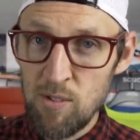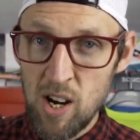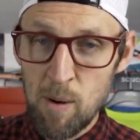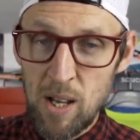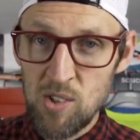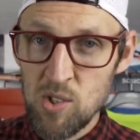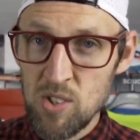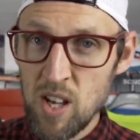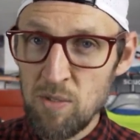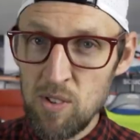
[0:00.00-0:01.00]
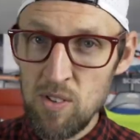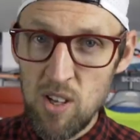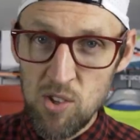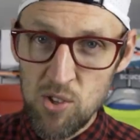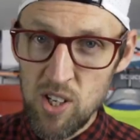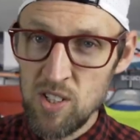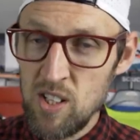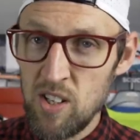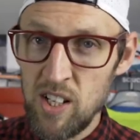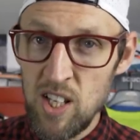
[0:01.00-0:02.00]
around about
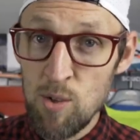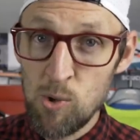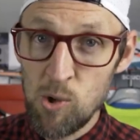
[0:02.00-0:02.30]
7.39 in the